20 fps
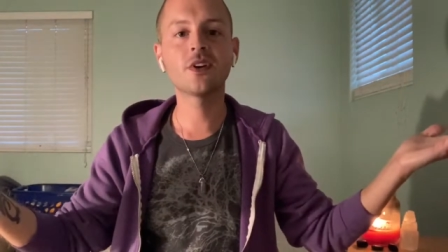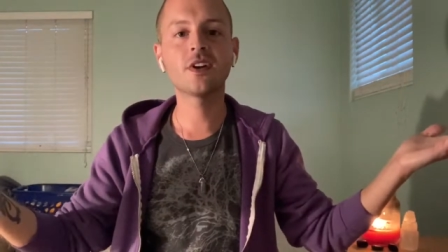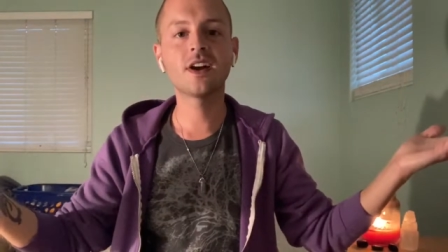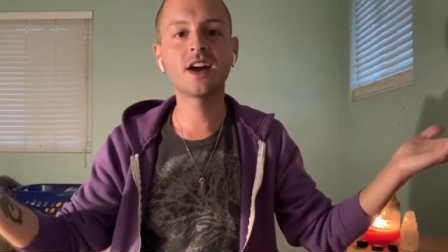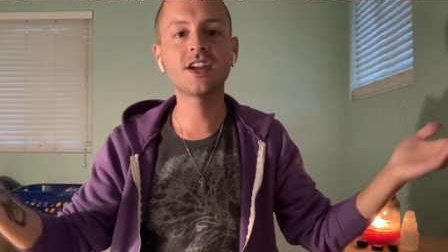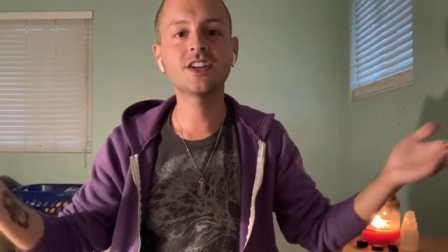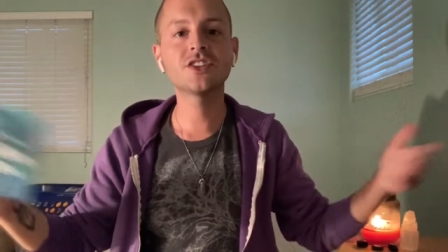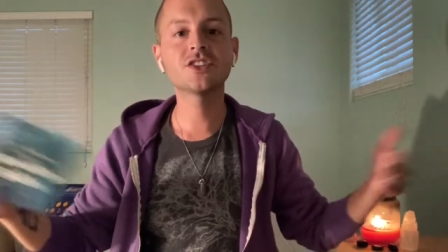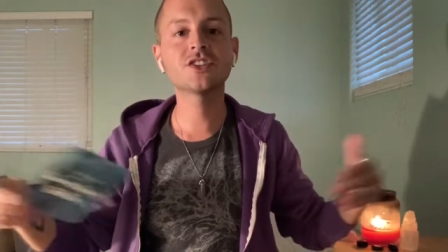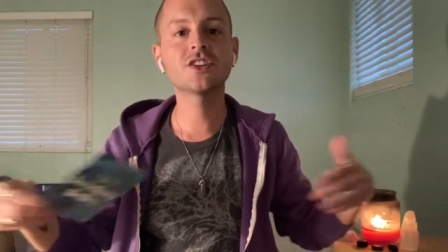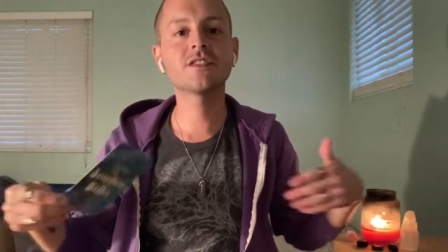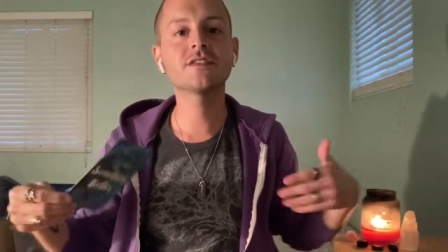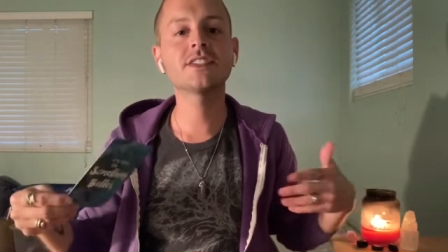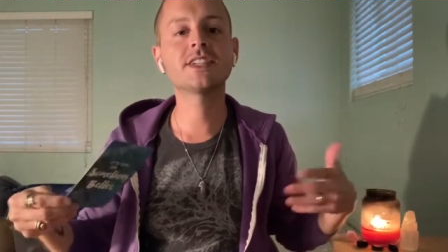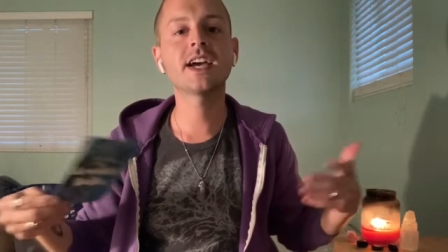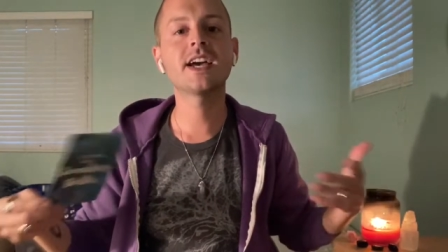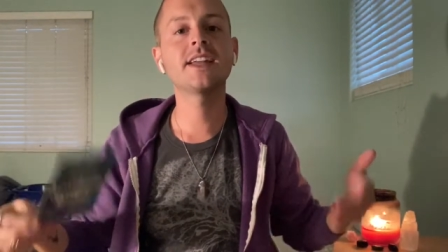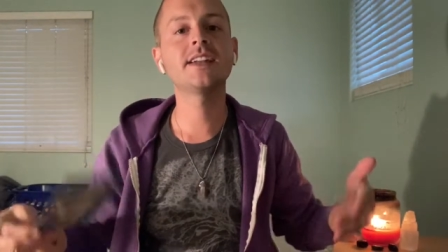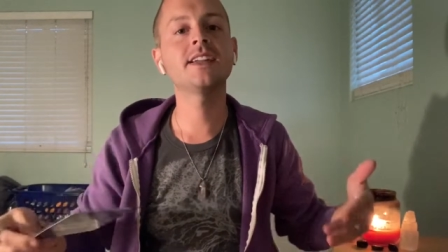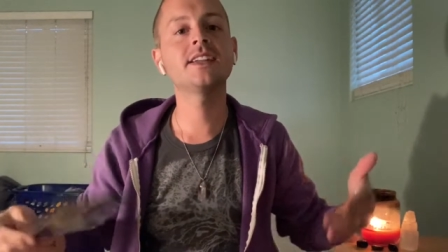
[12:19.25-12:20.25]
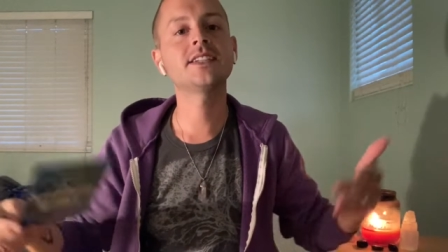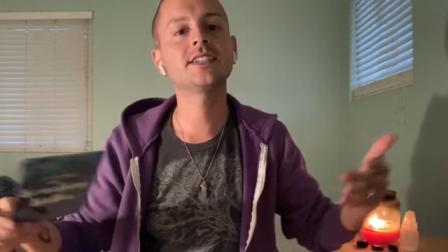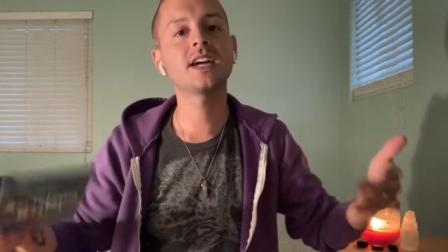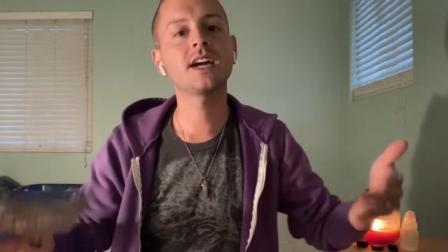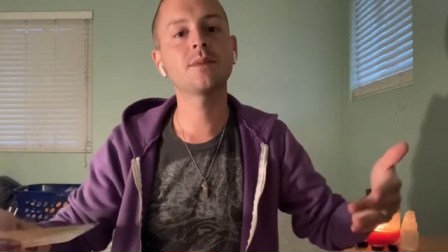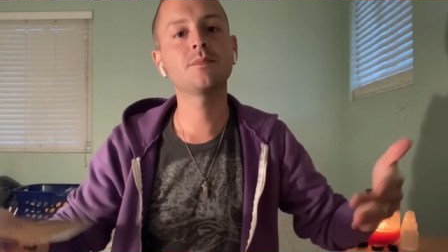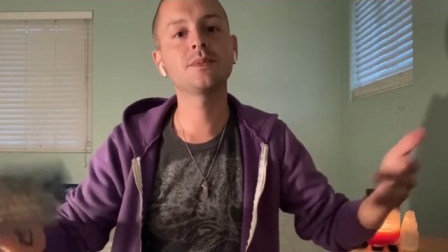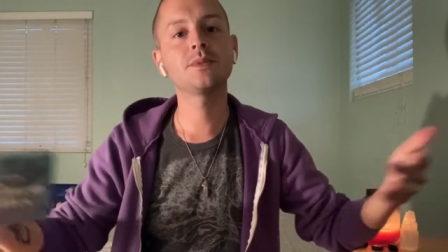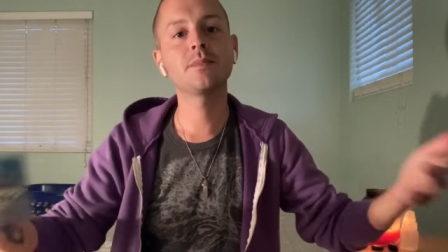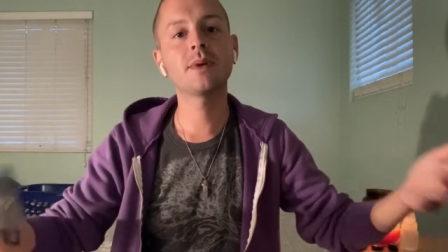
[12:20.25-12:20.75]
I deserve 10
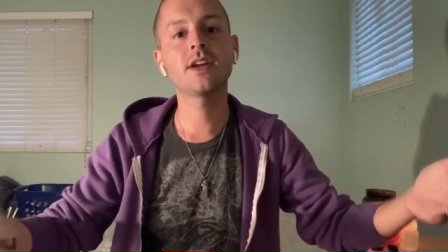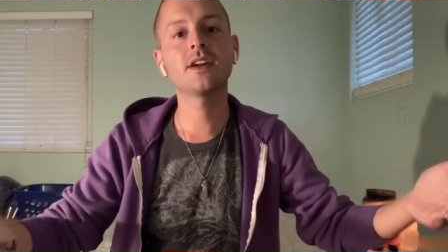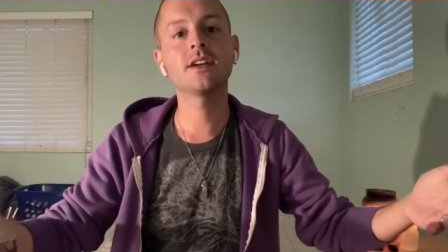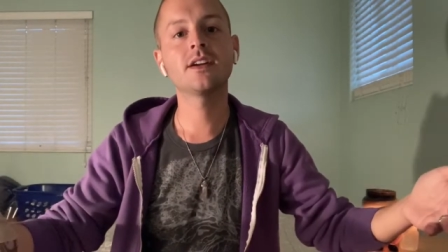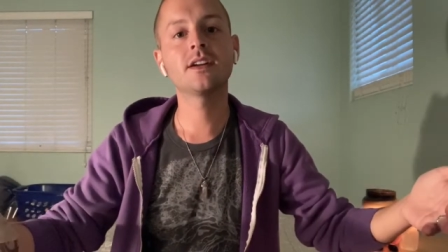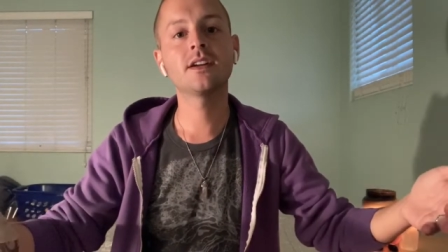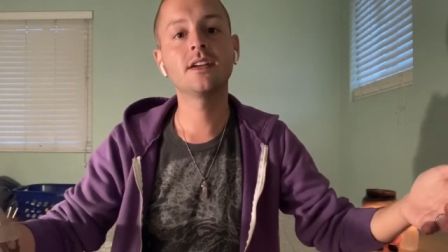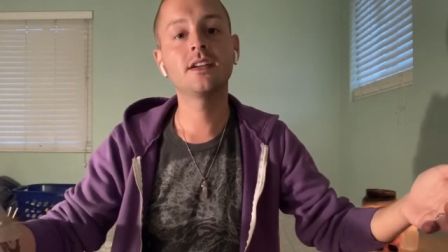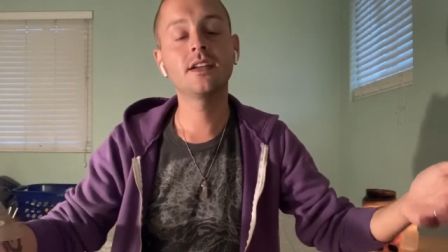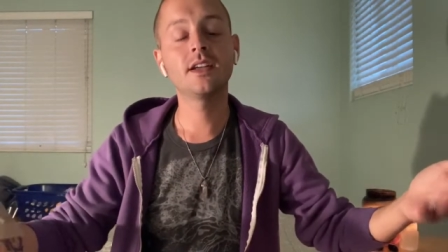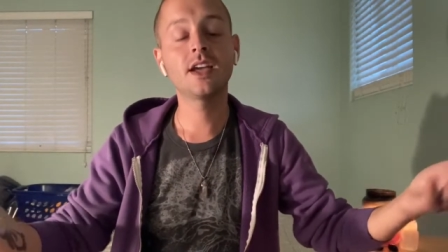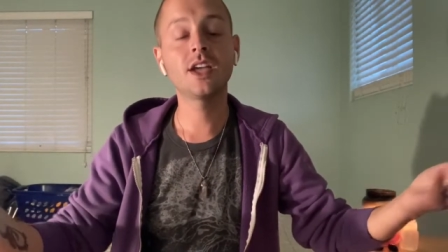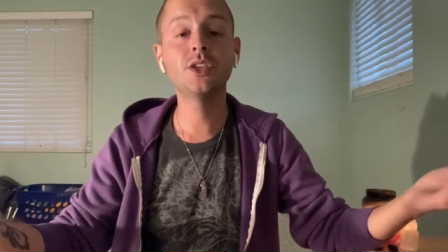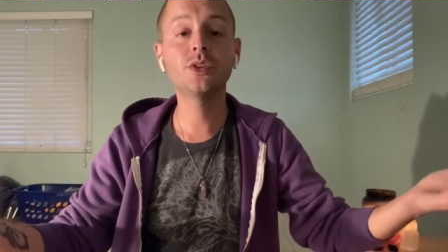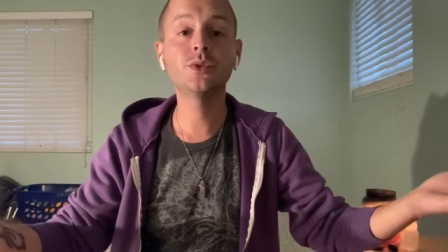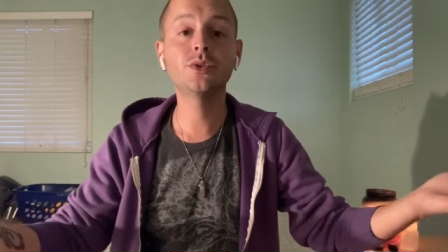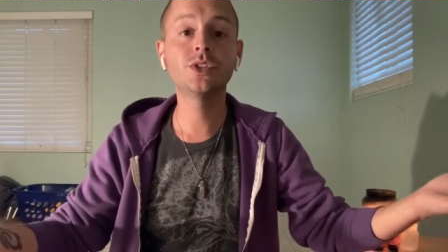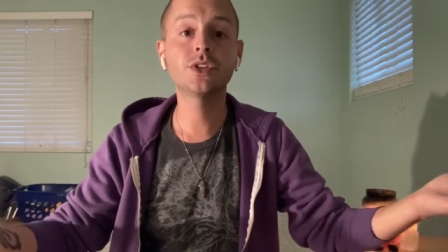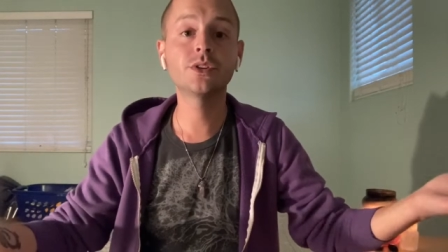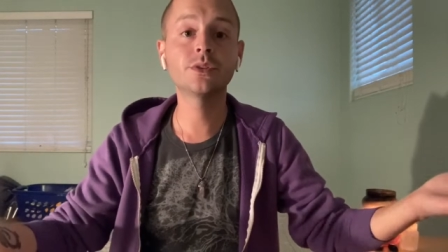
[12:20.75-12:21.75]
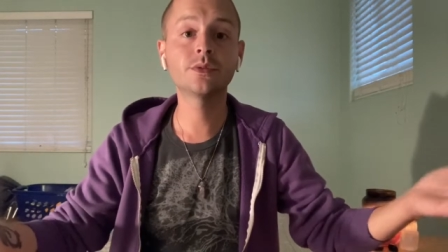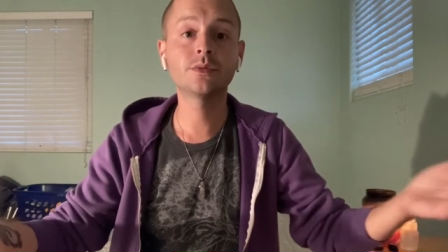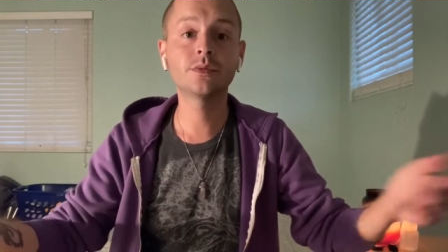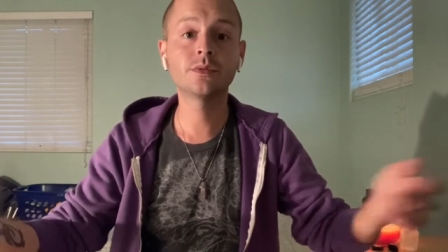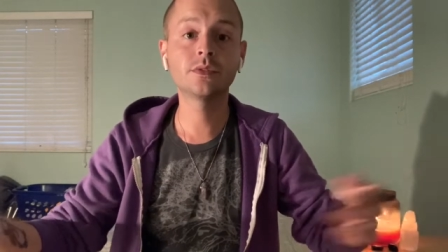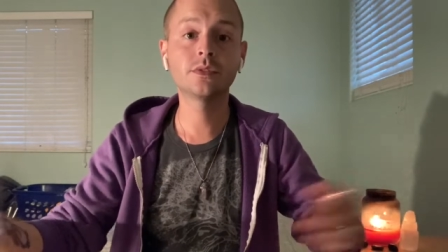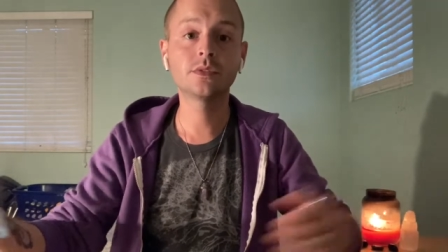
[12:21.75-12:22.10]
times better. And you do.